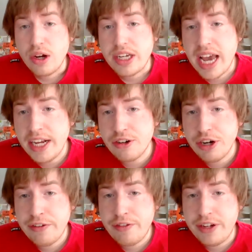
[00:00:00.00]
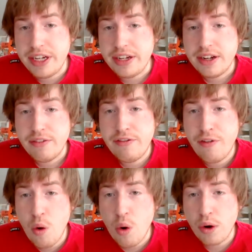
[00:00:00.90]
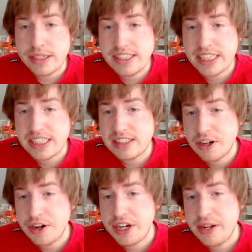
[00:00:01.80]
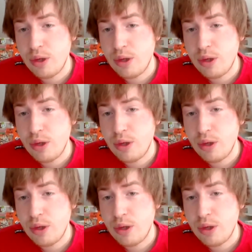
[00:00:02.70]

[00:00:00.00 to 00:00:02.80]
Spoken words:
Ken Griffey, 4, 630,